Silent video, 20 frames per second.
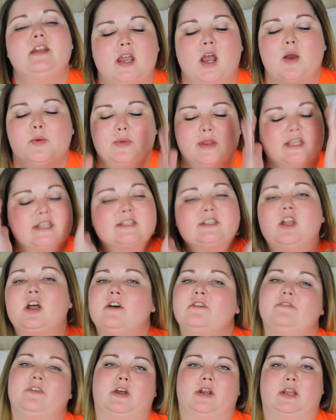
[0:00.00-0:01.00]
oh, it's
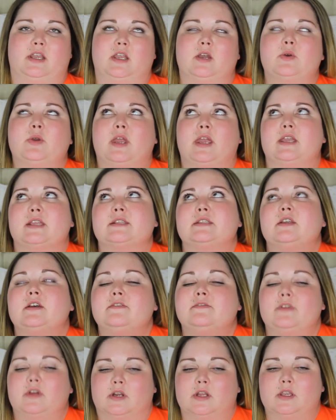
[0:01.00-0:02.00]
not funny. Okay, it's
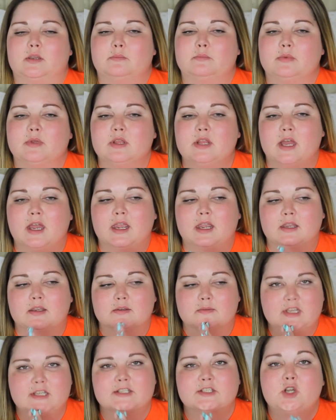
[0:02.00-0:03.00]
not funny, but like,
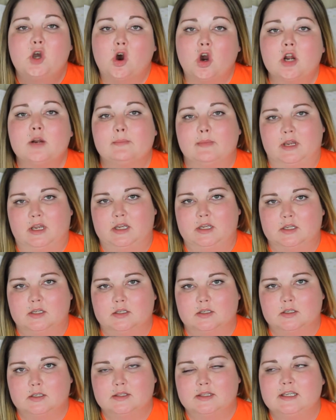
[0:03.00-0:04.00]
it's karma.
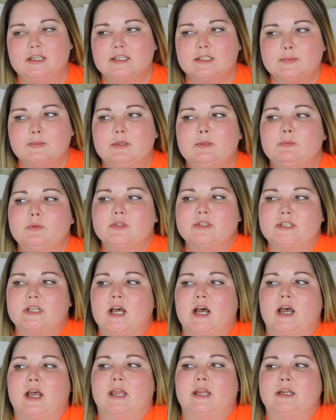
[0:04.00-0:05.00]
These people
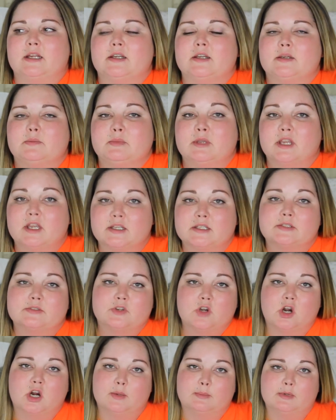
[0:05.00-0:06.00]
died because of
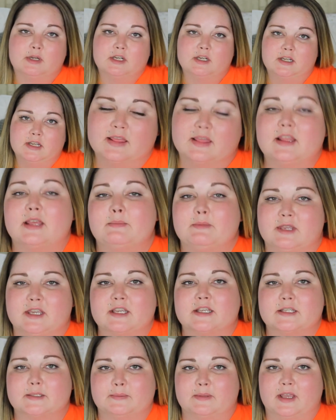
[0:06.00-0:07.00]
karma. Let me
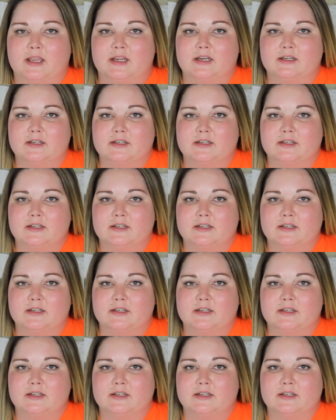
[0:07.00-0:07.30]
explain.